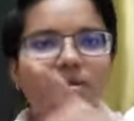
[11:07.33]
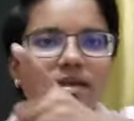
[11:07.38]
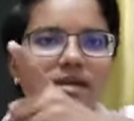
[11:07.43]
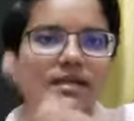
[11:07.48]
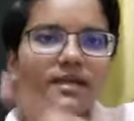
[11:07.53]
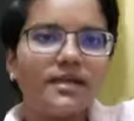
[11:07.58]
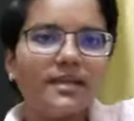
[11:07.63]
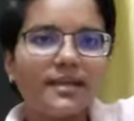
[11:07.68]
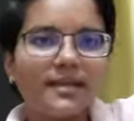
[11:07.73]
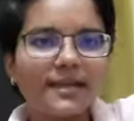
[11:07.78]
but
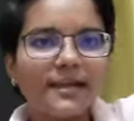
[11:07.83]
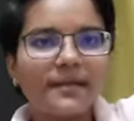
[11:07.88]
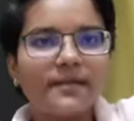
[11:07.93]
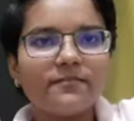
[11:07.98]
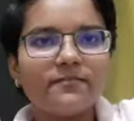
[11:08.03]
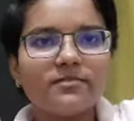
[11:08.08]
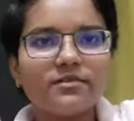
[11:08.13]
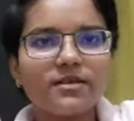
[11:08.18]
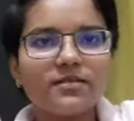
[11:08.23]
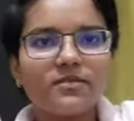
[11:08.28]
in
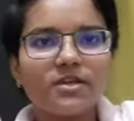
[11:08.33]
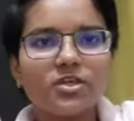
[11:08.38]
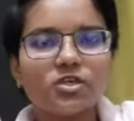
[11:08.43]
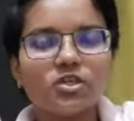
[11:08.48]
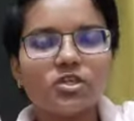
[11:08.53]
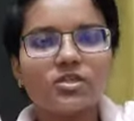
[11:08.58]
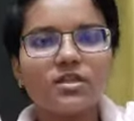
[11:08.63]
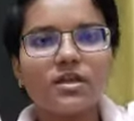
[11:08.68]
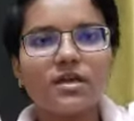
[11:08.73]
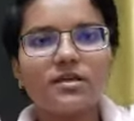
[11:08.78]
negative
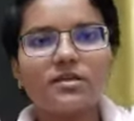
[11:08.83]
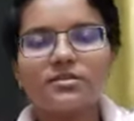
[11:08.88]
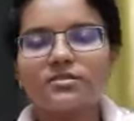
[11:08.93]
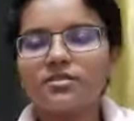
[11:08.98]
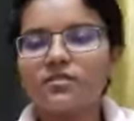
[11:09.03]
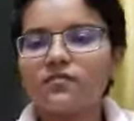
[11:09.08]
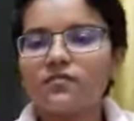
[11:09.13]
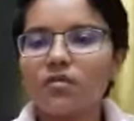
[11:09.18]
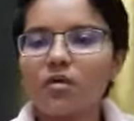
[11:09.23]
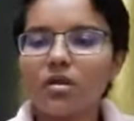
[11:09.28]
deviation there is
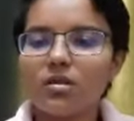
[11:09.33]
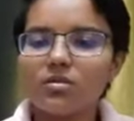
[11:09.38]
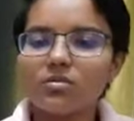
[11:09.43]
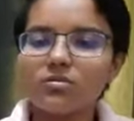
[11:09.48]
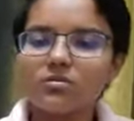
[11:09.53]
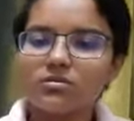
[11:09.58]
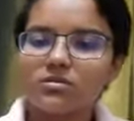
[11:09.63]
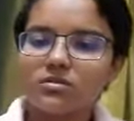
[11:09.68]
a fall.